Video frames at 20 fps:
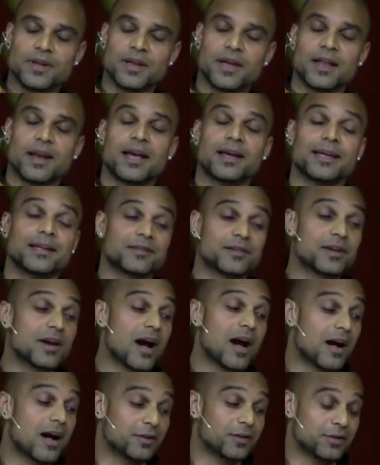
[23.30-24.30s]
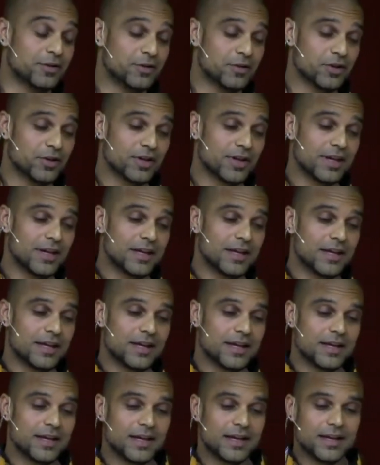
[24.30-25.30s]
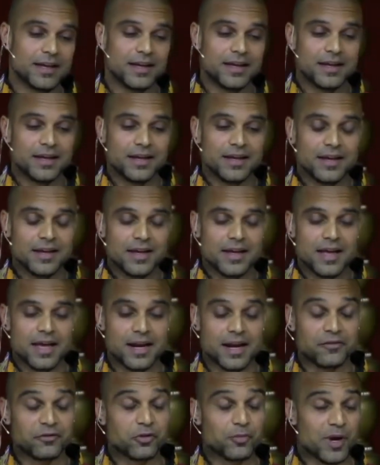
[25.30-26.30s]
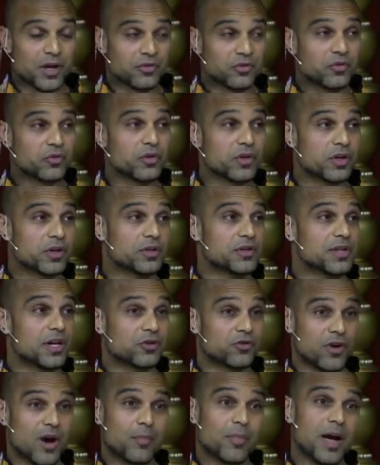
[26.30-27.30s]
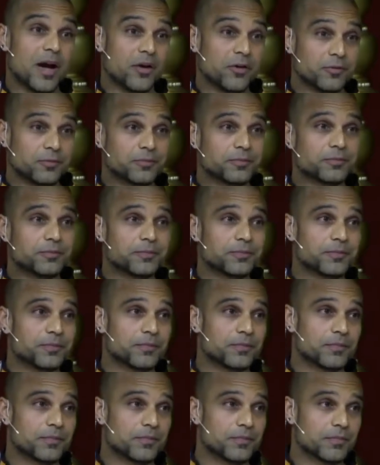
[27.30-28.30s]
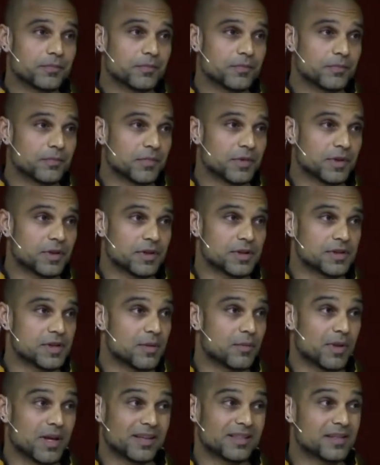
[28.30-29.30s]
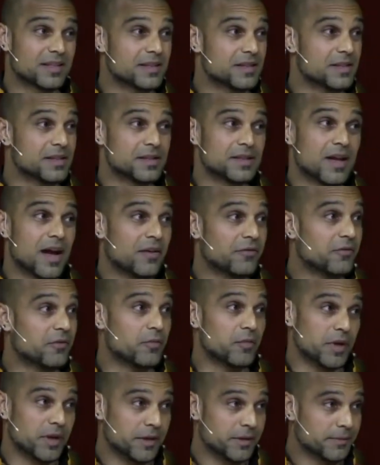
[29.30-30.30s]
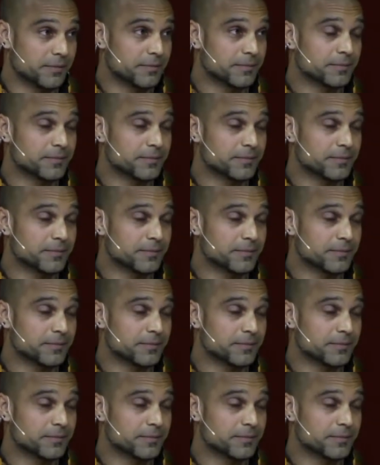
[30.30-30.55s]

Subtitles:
And I get to college, and after about 2 years, I drop out because I'm like, this is not for me.